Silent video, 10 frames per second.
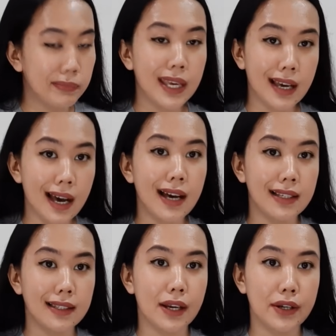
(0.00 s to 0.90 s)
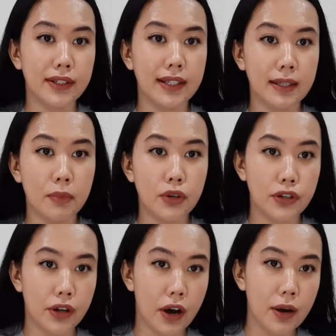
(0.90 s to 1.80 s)
because there's this
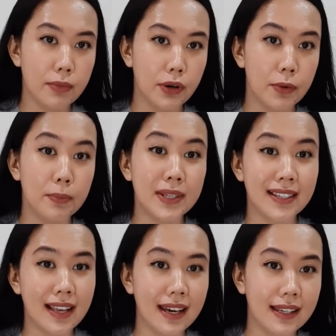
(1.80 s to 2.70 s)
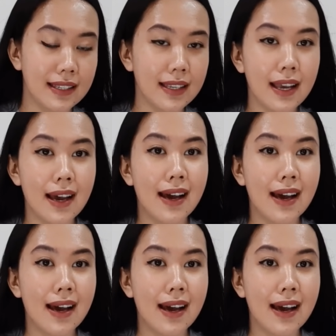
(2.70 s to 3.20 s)
emotional armor. Besides,